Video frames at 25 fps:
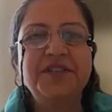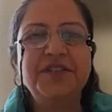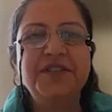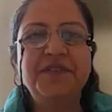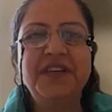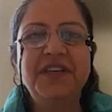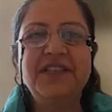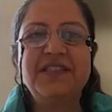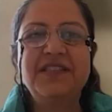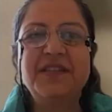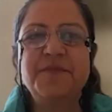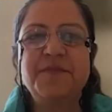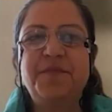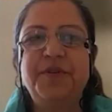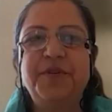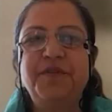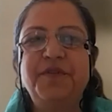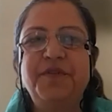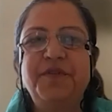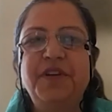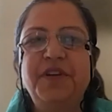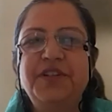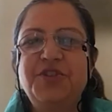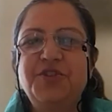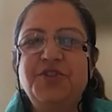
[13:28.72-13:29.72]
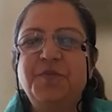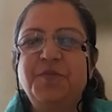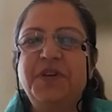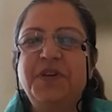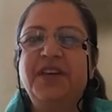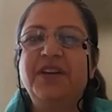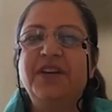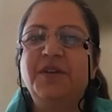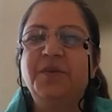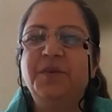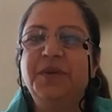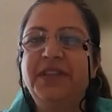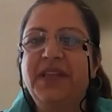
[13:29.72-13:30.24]
It's a privilege to be
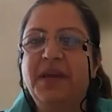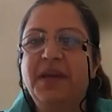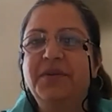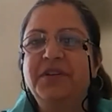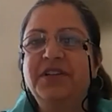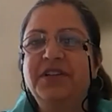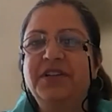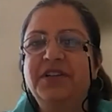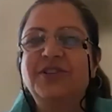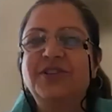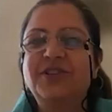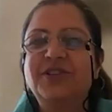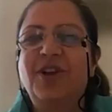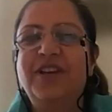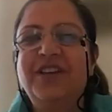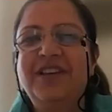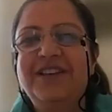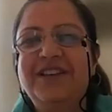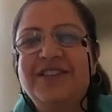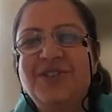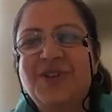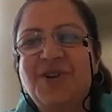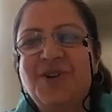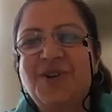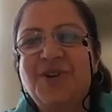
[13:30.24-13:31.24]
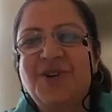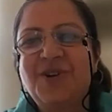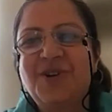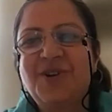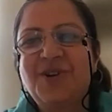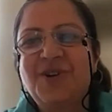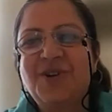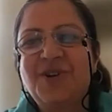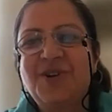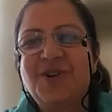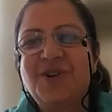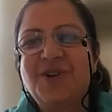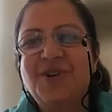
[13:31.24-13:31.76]
here with eminent colleague Saur
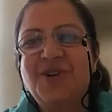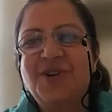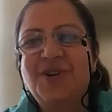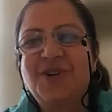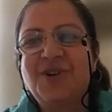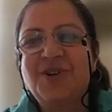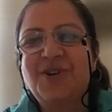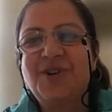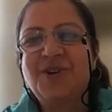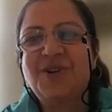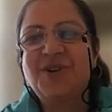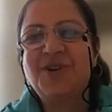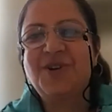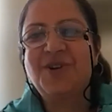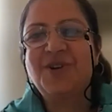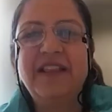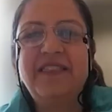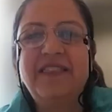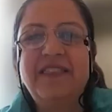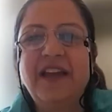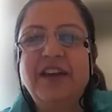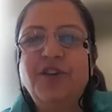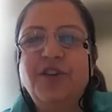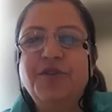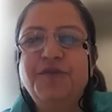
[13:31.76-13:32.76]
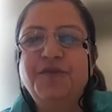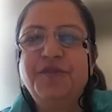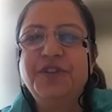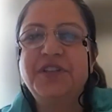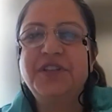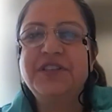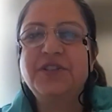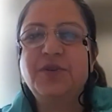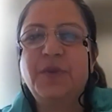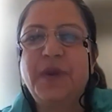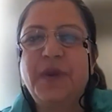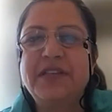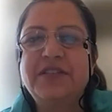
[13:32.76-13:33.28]
Mahesh. And thank you for
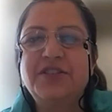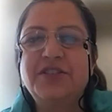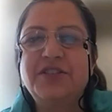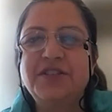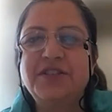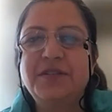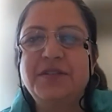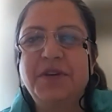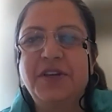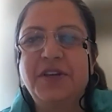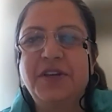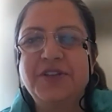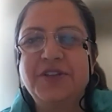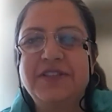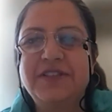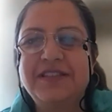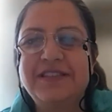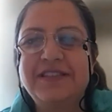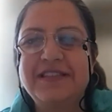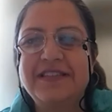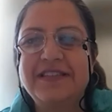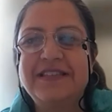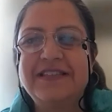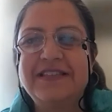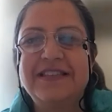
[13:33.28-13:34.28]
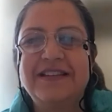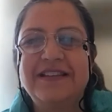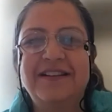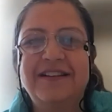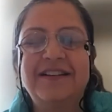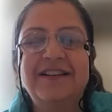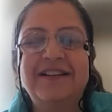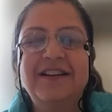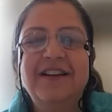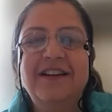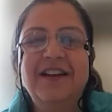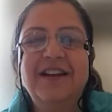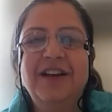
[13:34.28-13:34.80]
this question, because this is
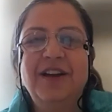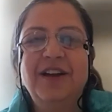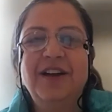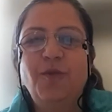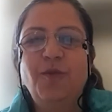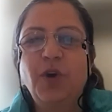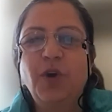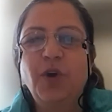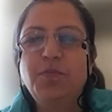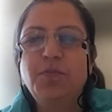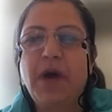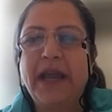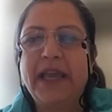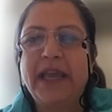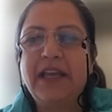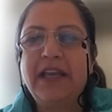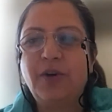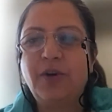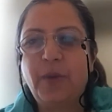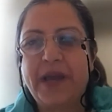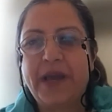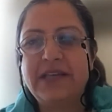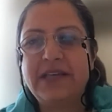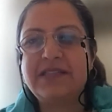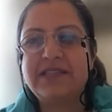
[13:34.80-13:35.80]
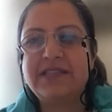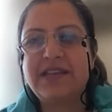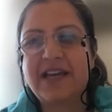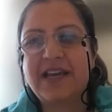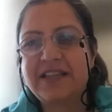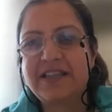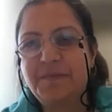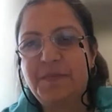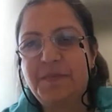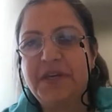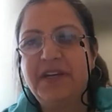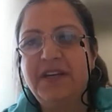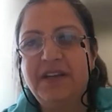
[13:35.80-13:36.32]
what my quest has
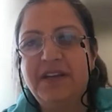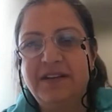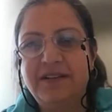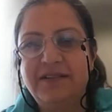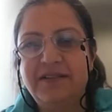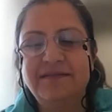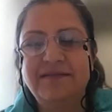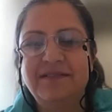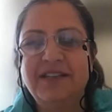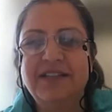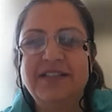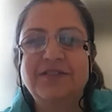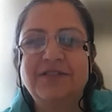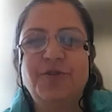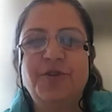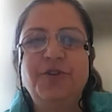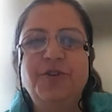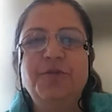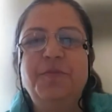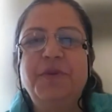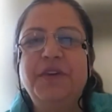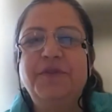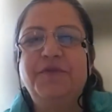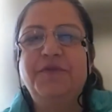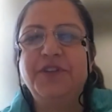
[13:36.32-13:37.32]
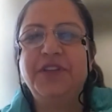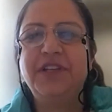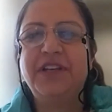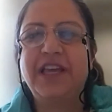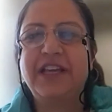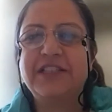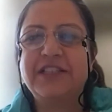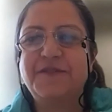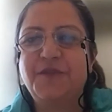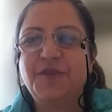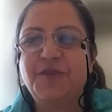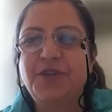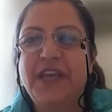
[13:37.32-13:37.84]
been and is going to be for the next
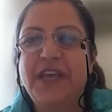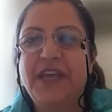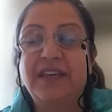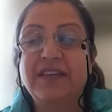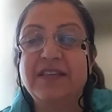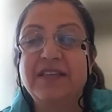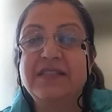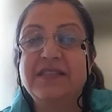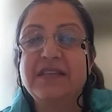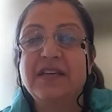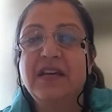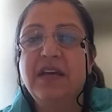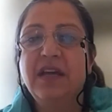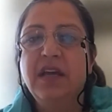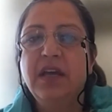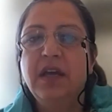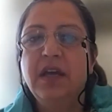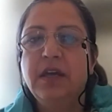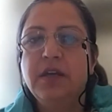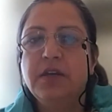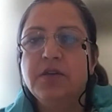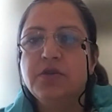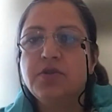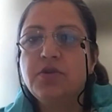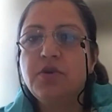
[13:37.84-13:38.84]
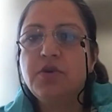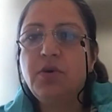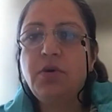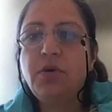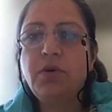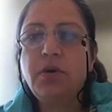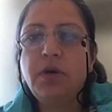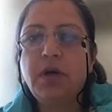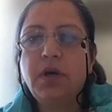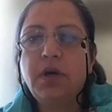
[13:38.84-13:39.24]
few decades. So